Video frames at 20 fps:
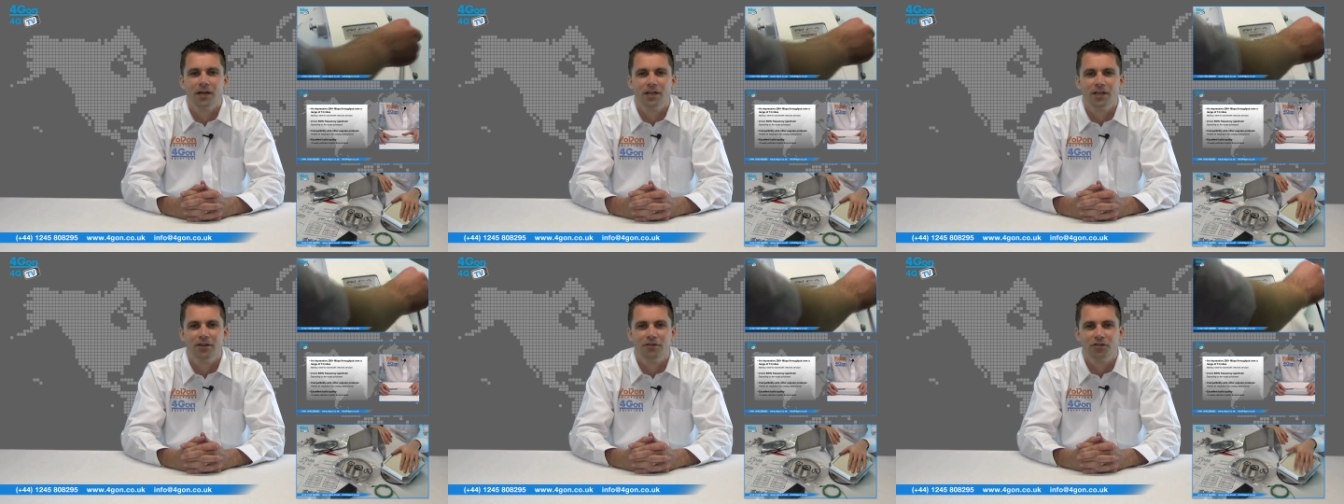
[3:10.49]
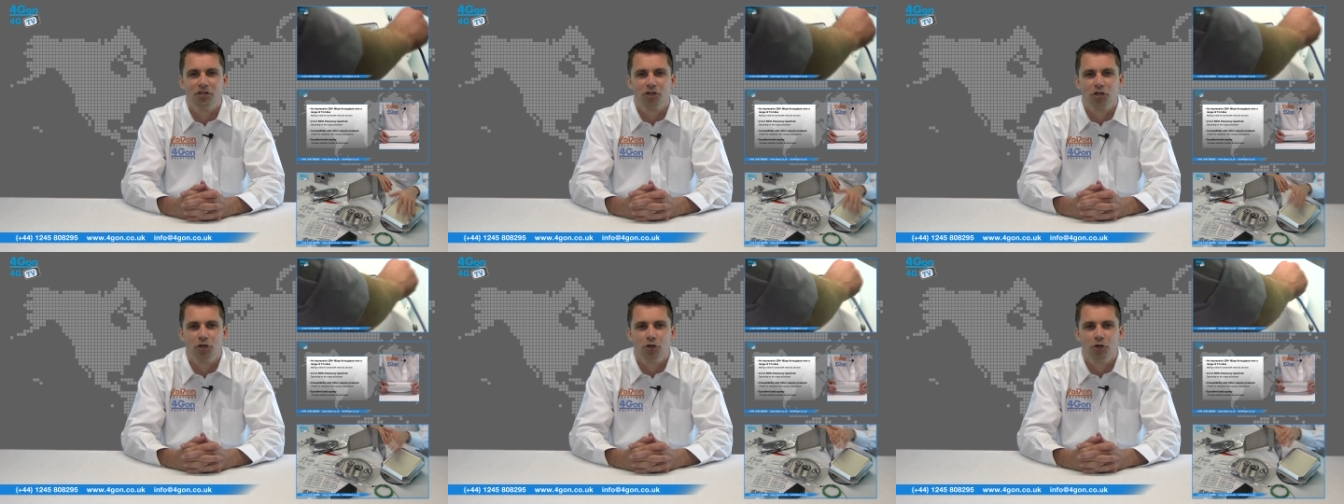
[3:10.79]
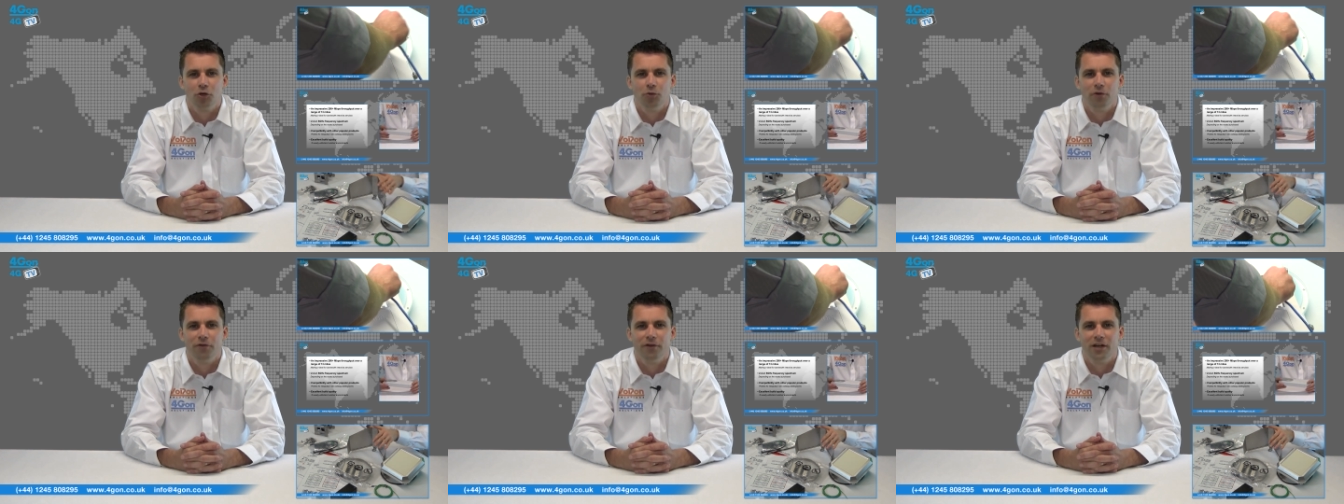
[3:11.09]
Give us a
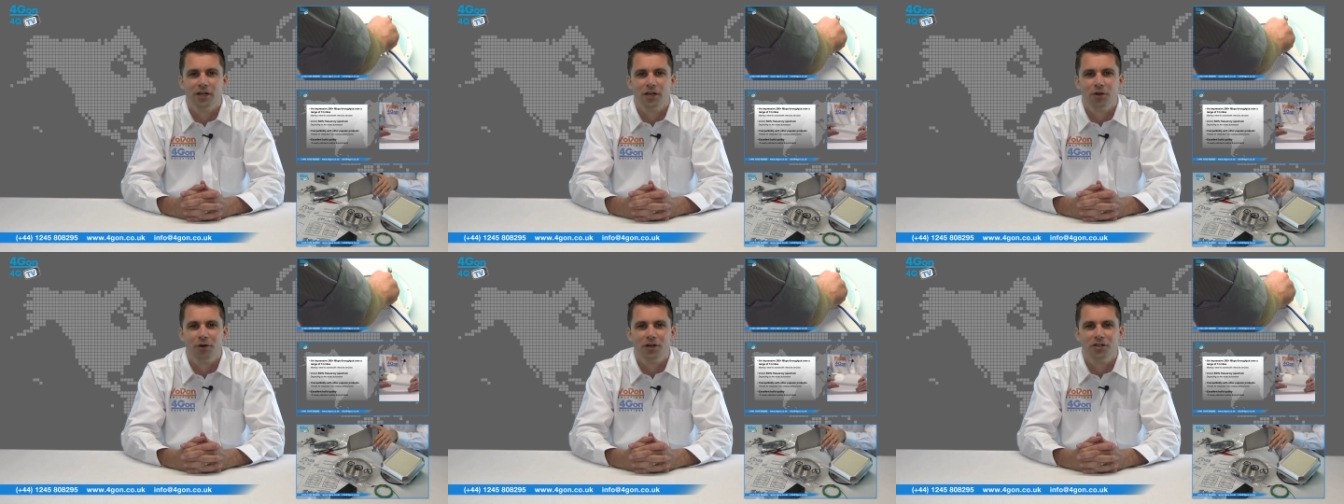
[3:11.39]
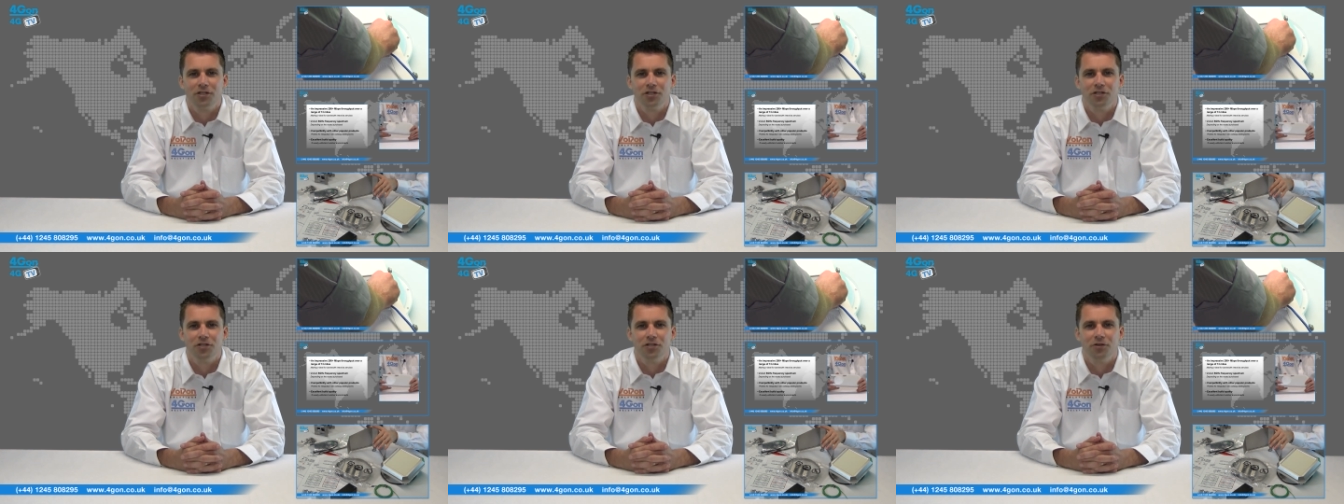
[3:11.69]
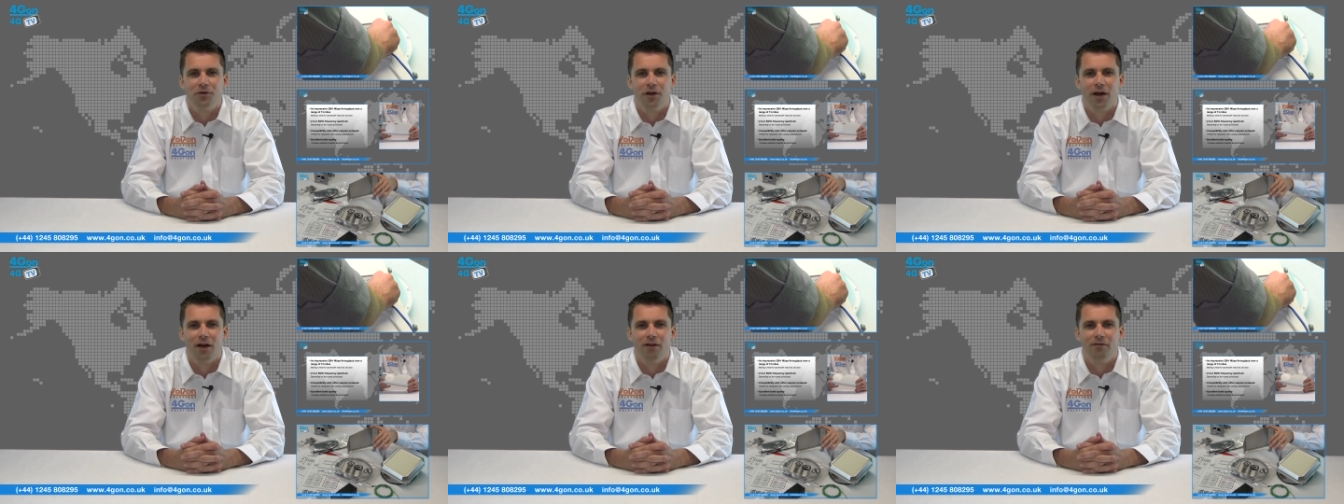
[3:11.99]
call with any
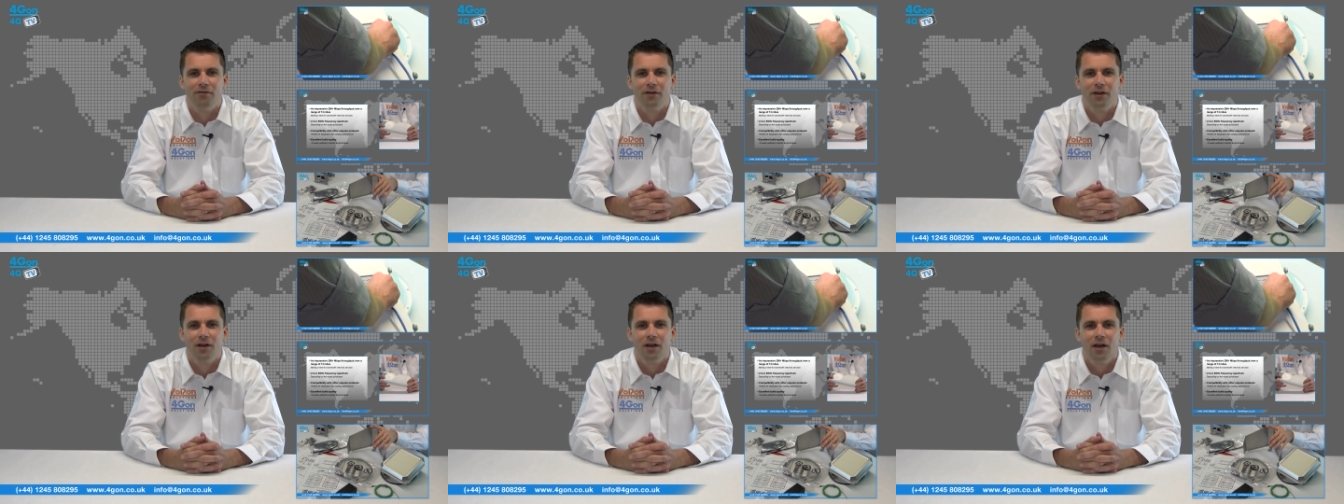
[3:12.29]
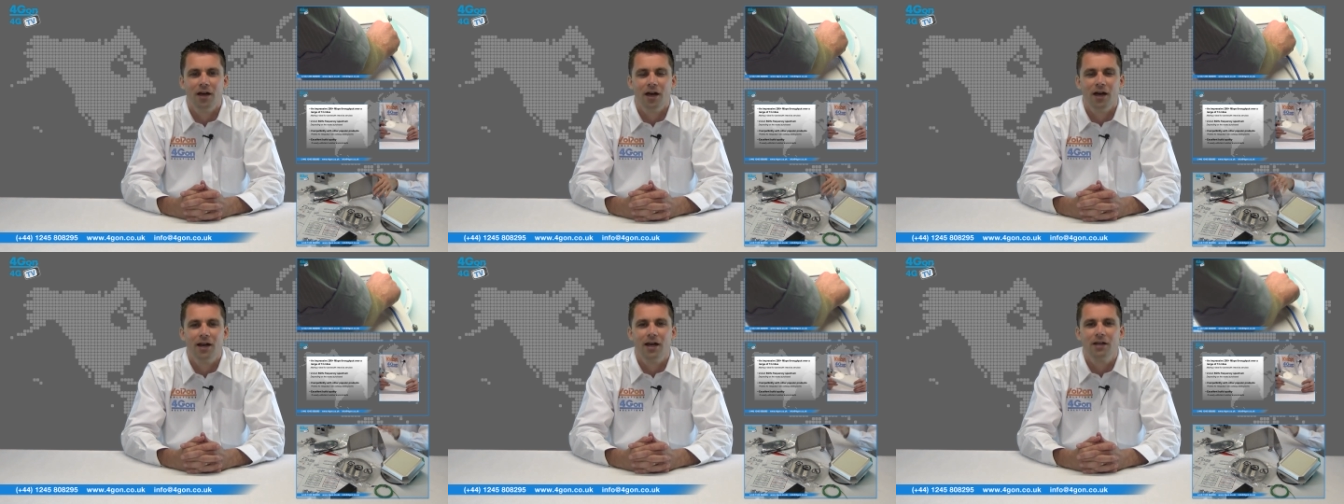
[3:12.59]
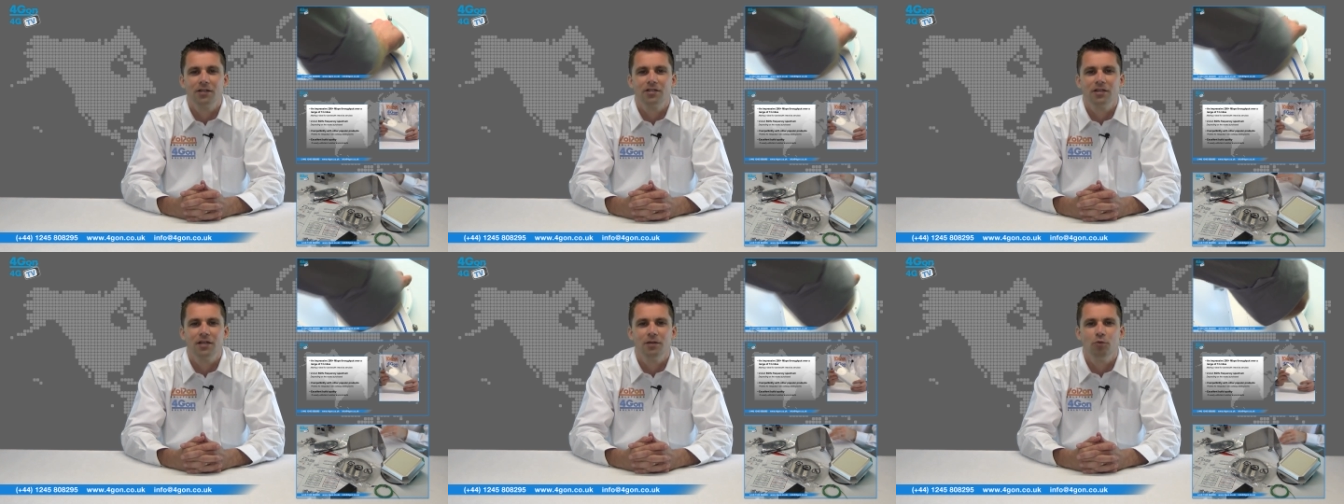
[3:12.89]
questions you have and
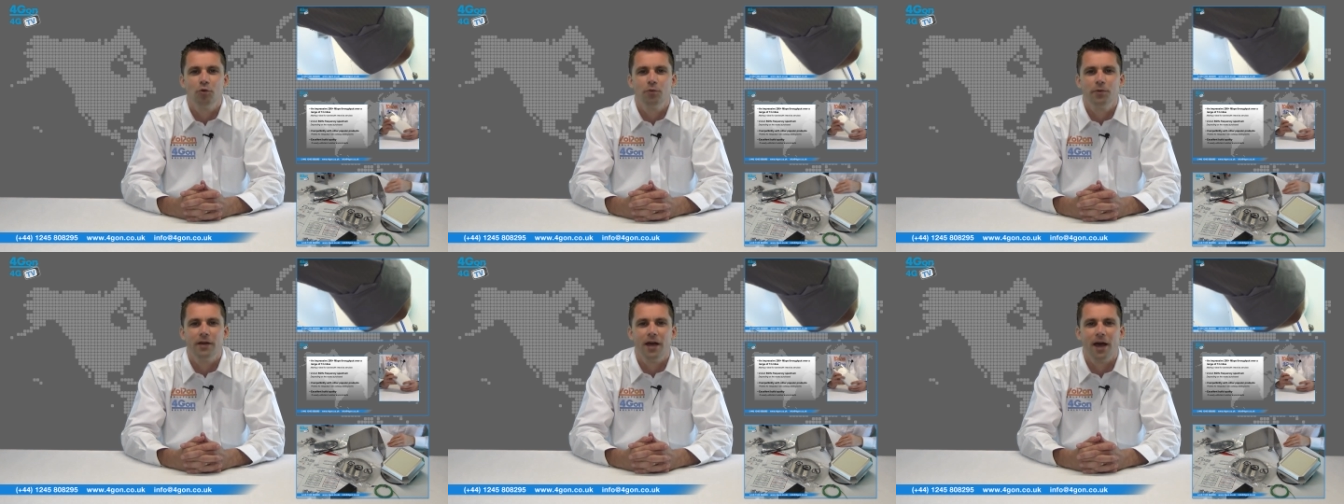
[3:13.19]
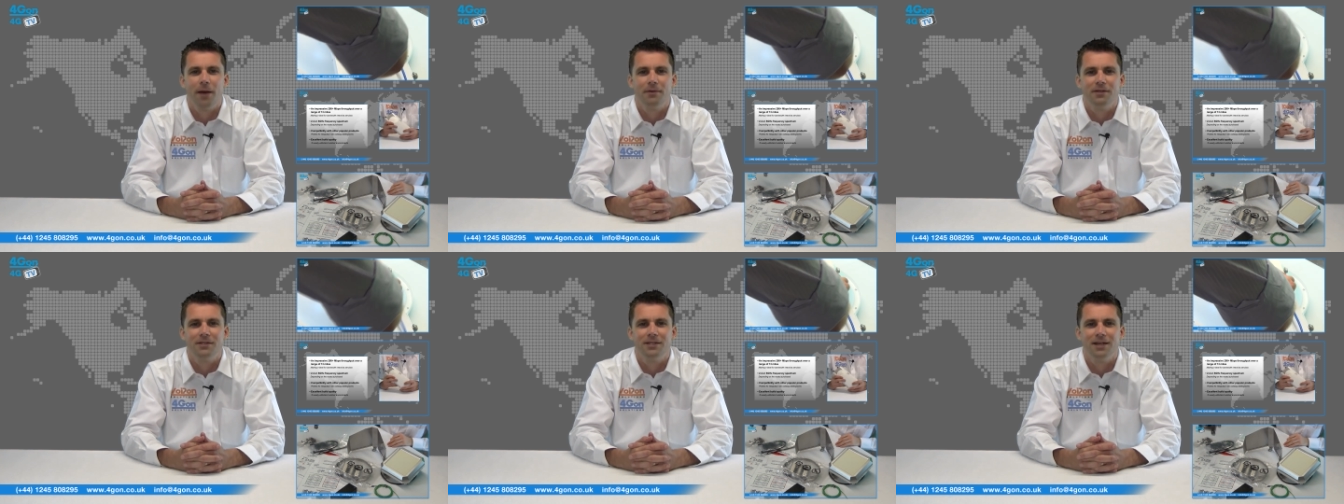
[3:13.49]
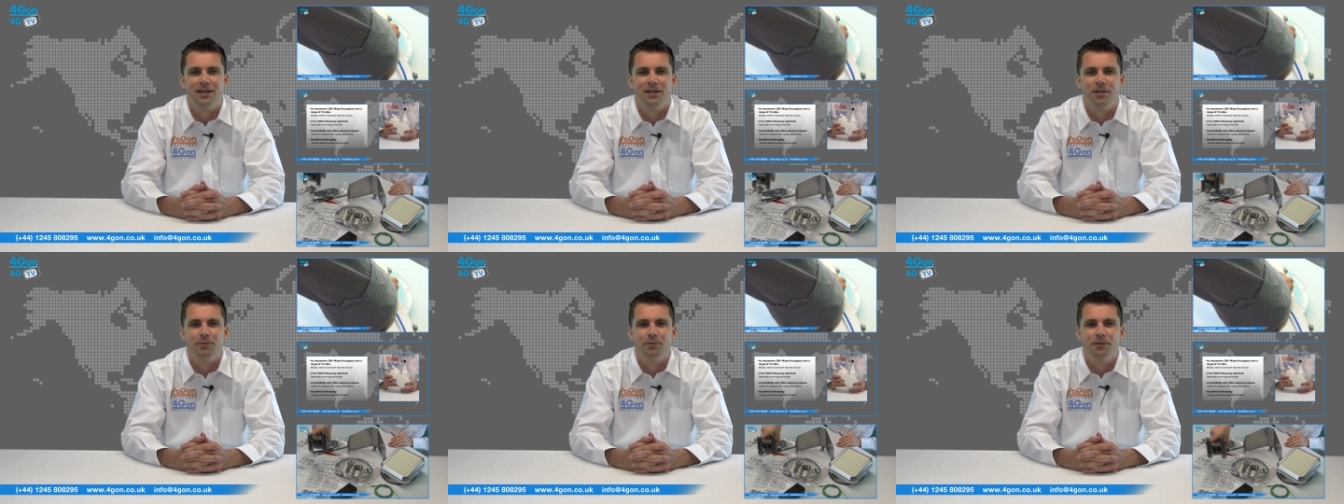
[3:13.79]
our team will be happy
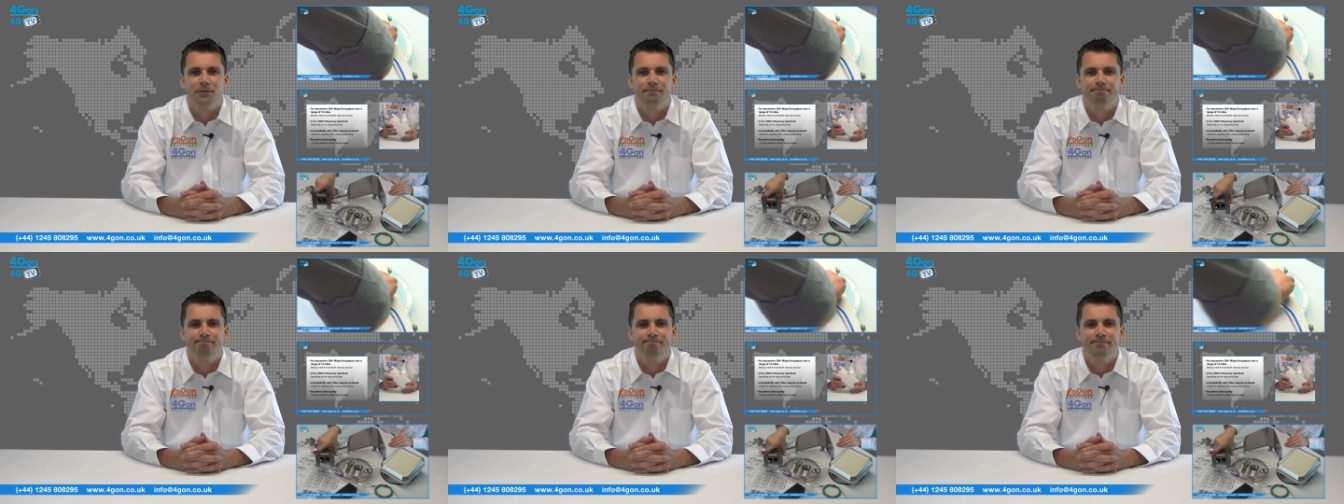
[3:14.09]
to help.